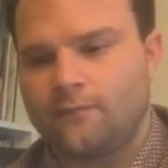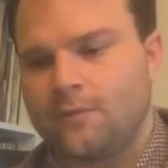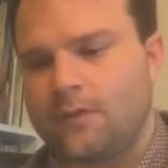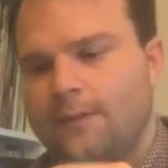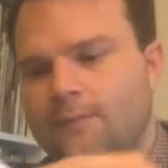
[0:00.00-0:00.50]

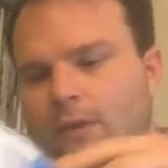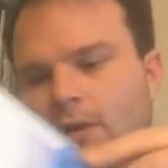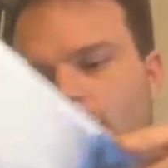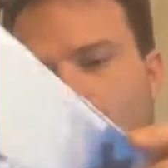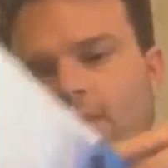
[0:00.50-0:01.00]
something like that.
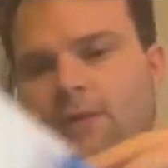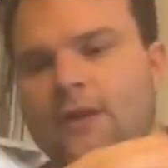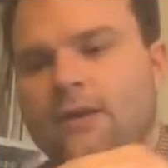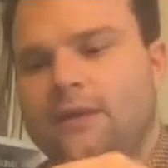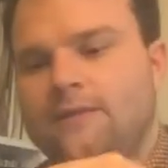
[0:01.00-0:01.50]
So
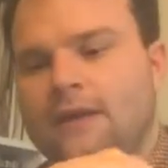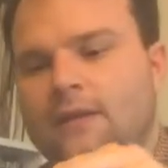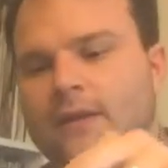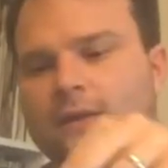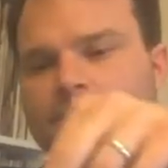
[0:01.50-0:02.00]
anyway, let's get
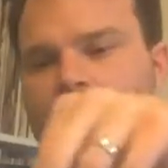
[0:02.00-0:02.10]
in there.